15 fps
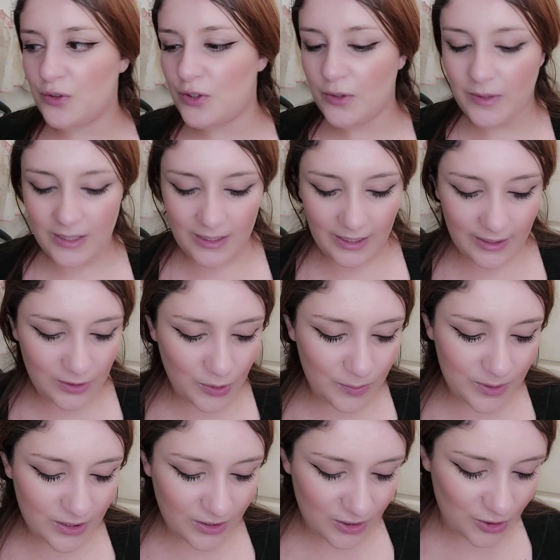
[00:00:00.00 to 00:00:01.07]
Like, nobody's gonna
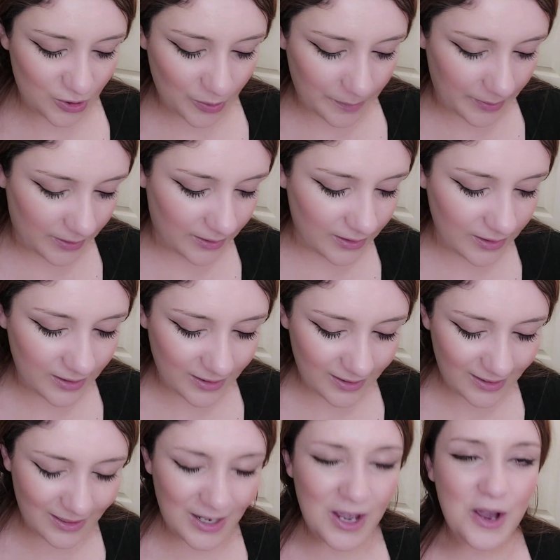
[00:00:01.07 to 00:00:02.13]
stop her,
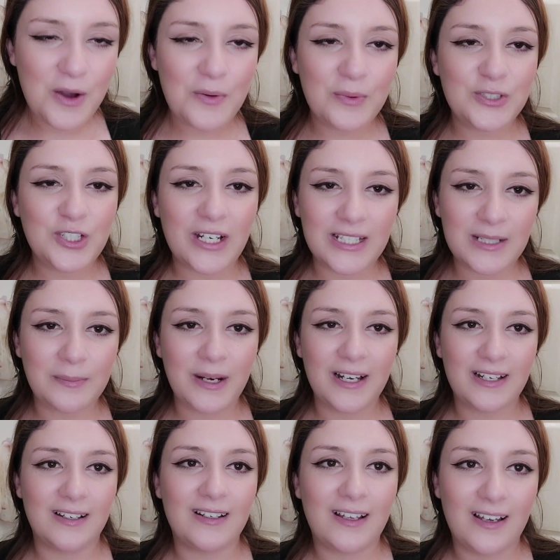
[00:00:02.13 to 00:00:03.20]
which I admire.
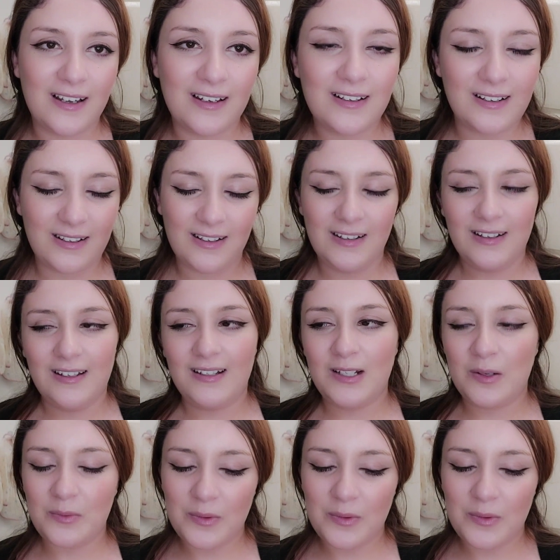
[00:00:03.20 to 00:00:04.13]
Like, love my bag.